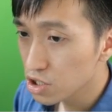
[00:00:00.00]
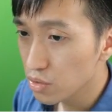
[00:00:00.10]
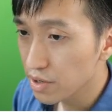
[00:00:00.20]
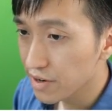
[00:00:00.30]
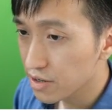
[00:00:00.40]

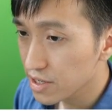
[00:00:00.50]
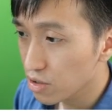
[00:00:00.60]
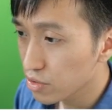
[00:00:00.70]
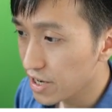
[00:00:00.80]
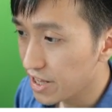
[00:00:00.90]
So if I
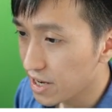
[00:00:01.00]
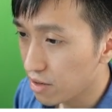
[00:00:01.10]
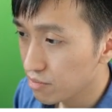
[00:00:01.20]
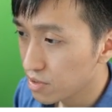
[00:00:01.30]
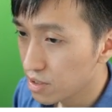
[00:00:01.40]
click OK
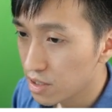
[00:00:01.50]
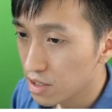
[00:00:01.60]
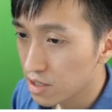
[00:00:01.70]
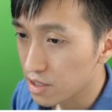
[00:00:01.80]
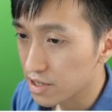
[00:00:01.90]
now,
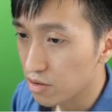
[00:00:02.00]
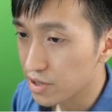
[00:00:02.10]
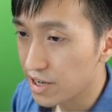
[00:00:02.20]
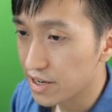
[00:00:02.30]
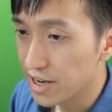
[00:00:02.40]
click
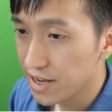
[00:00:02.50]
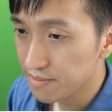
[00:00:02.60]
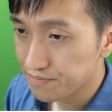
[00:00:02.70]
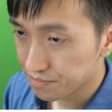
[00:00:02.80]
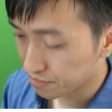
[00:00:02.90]
OK
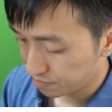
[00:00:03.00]
again,